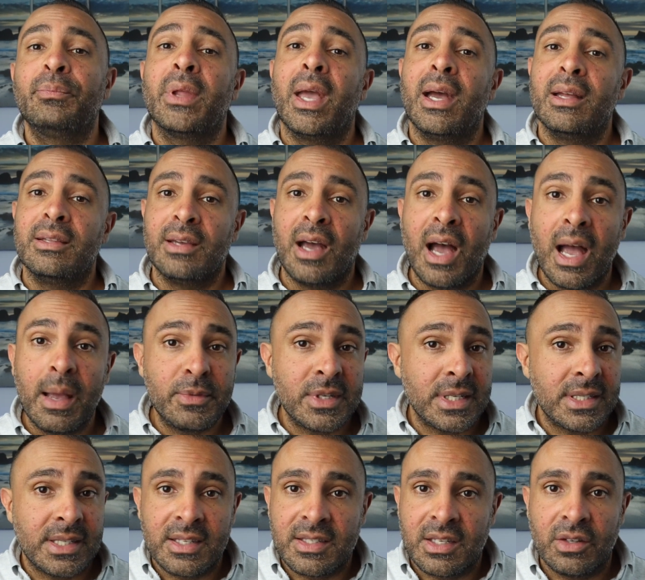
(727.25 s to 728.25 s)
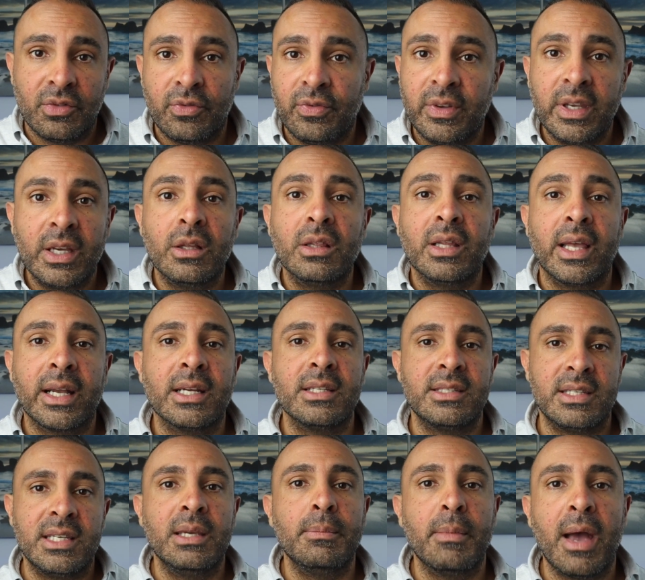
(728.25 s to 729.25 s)
at times it doesn't feel like a
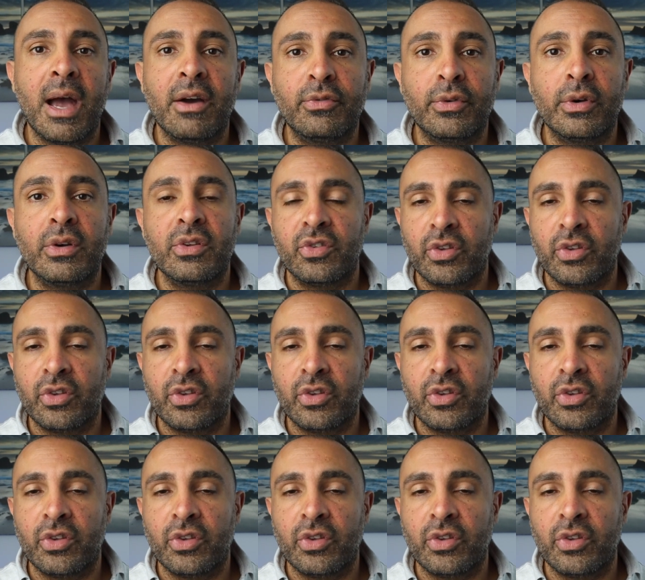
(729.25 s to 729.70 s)
team effort,